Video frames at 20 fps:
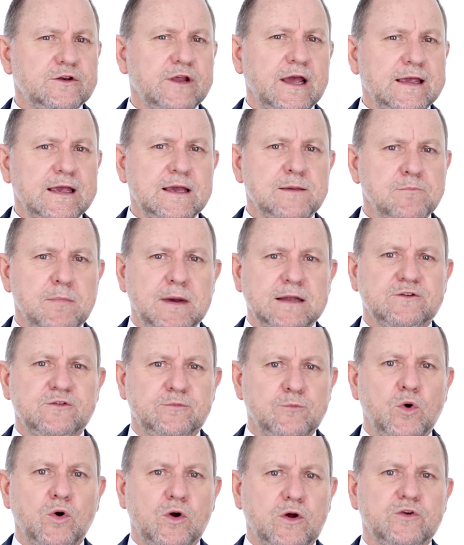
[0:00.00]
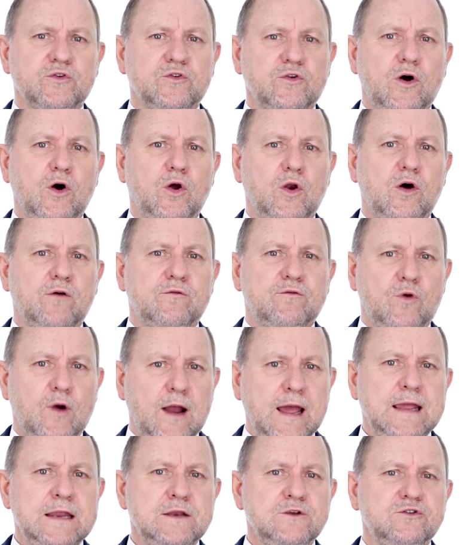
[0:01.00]
taking much more control of
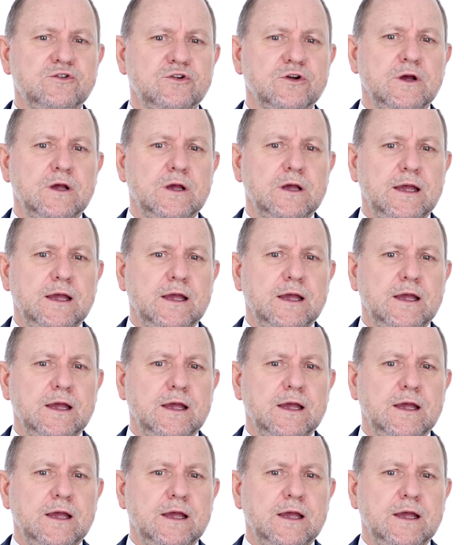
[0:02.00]
range,